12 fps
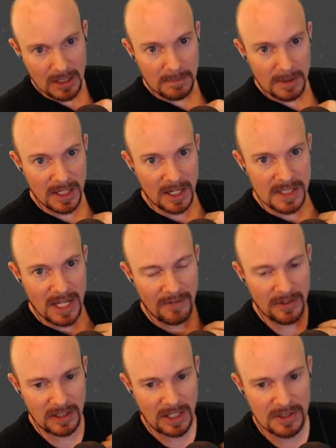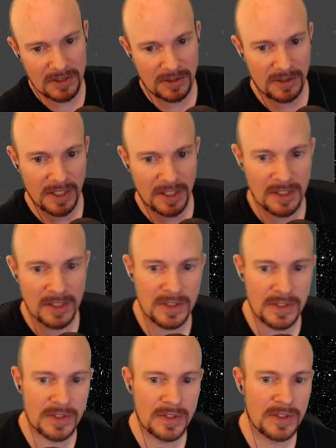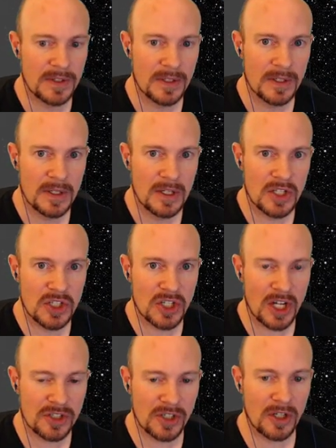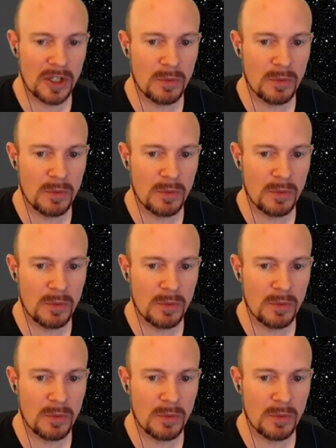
Because heavy laser is such a good